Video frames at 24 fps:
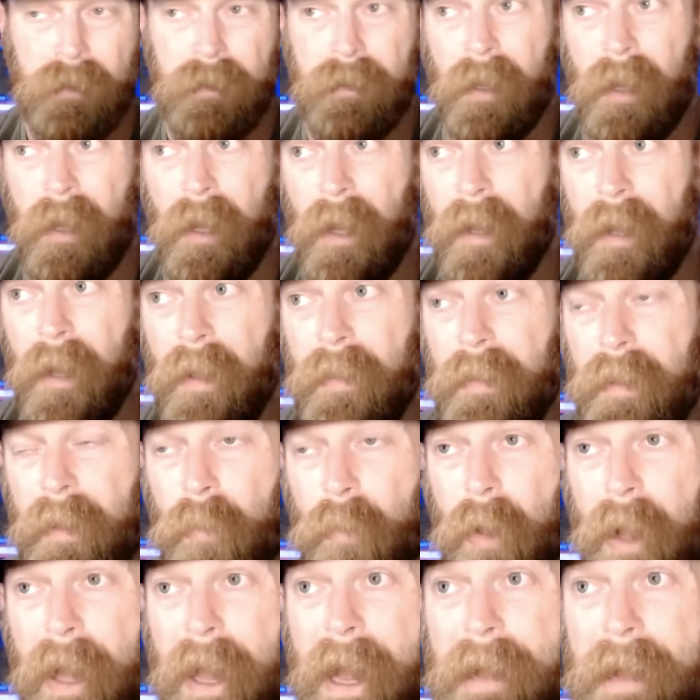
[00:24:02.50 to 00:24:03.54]
that
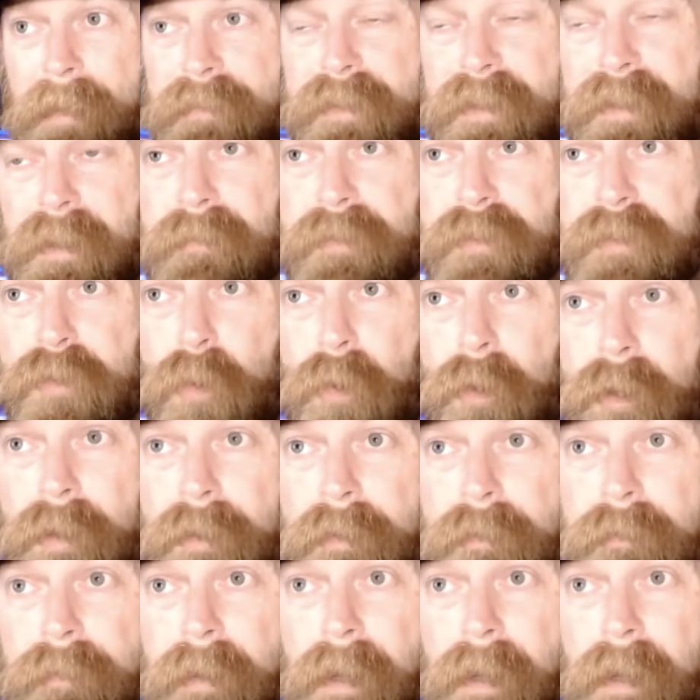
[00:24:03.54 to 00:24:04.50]
will have some sort of